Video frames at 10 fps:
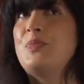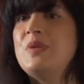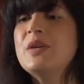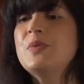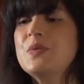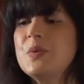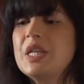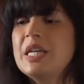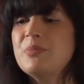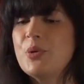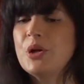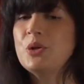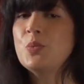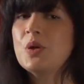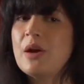me, it was really
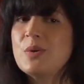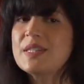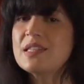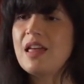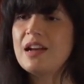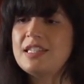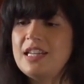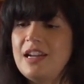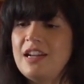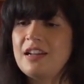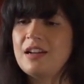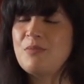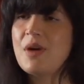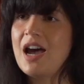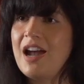important when I was selecting
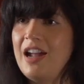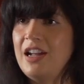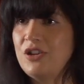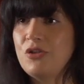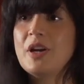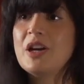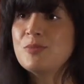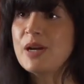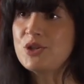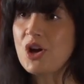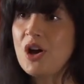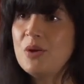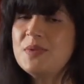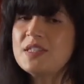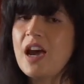my career and my
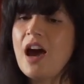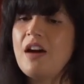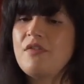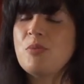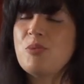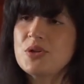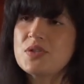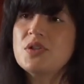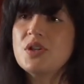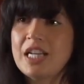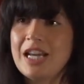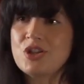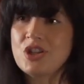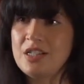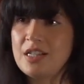jobs to have a personal
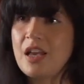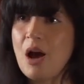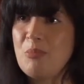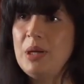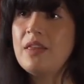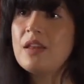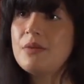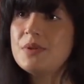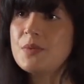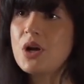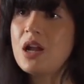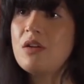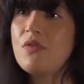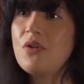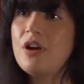connection to the company that I was working
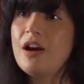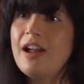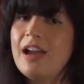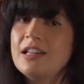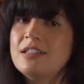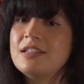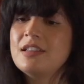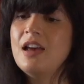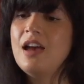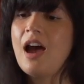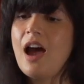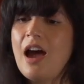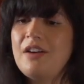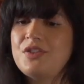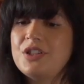for. And
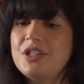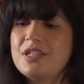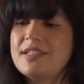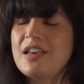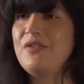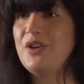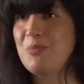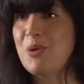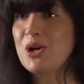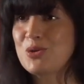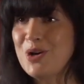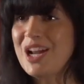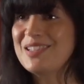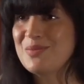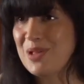after discovering Poshmark
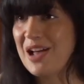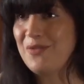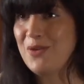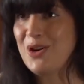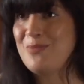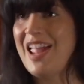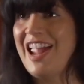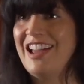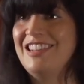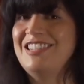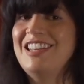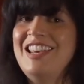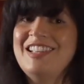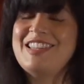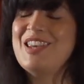as a platform and
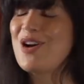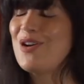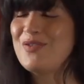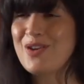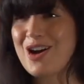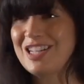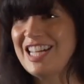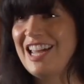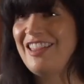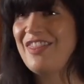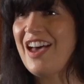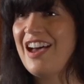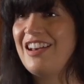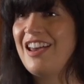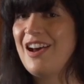seeing all of the content
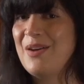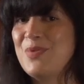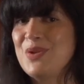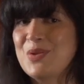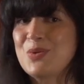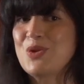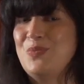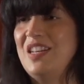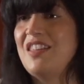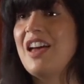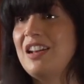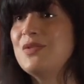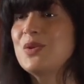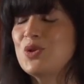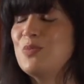that the head of
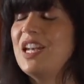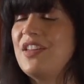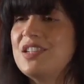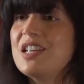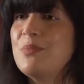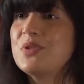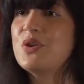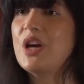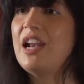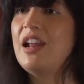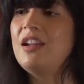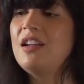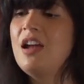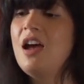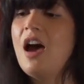social media at the time was
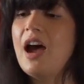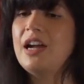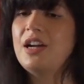creating, I